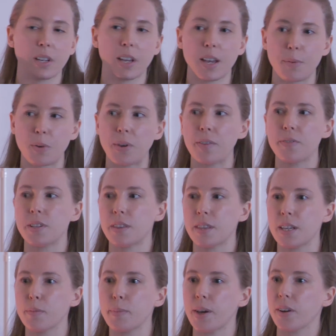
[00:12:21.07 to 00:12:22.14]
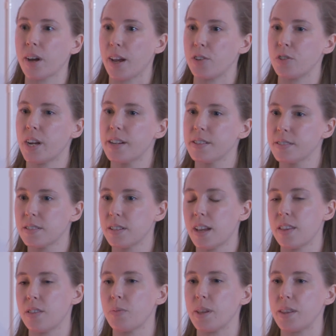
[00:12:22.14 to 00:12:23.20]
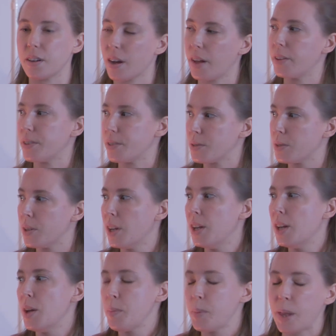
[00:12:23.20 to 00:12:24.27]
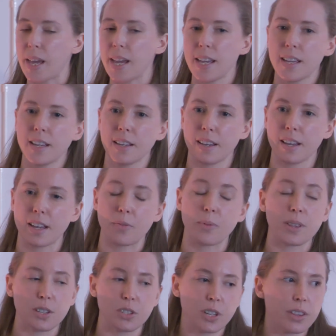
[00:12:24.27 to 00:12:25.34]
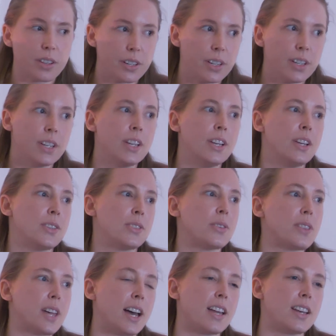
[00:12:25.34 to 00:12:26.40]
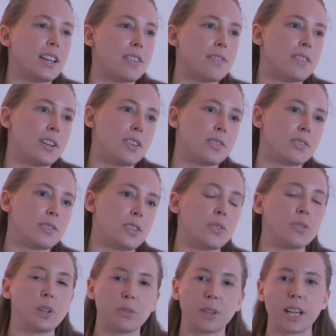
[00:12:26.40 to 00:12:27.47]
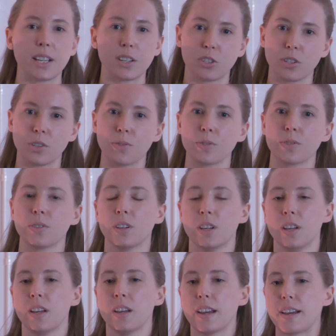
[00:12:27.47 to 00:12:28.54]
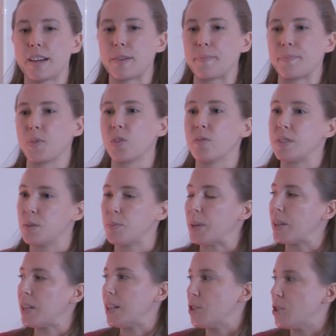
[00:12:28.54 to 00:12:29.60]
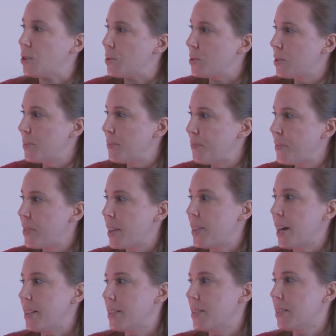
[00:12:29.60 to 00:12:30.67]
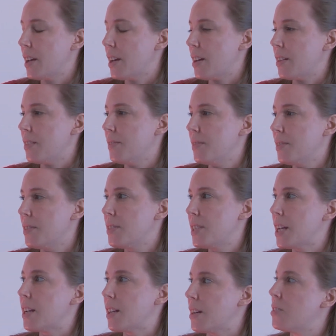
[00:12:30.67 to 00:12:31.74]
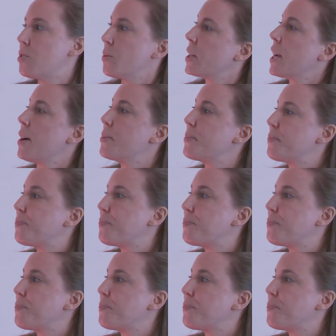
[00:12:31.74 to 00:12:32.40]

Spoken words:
And we have to think about contrast and the way that colors play with each other so that if there's low light issues or visibility issues, that's taken into account.